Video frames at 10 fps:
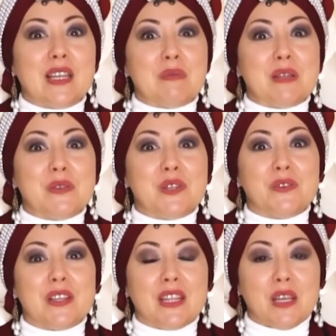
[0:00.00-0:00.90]

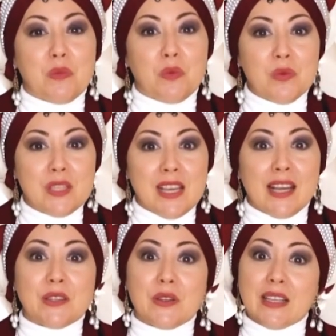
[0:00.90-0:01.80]
Regularly listening
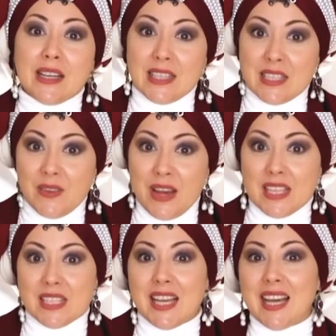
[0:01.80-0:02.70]
to this
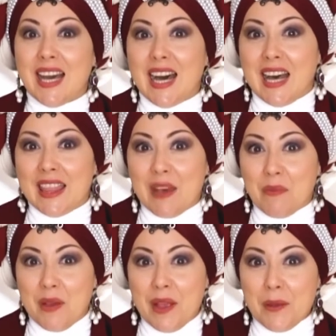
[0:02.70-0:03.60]
music, which is
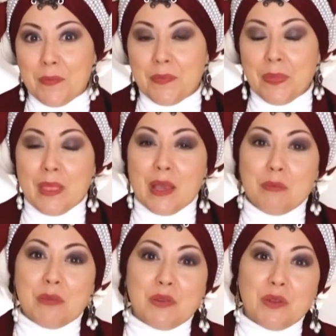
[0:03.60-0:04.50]
called
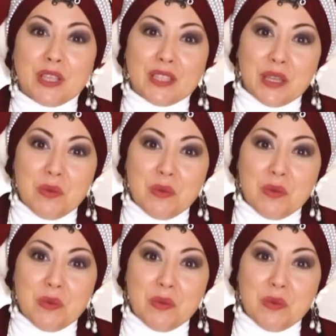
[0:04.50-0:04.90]
anome,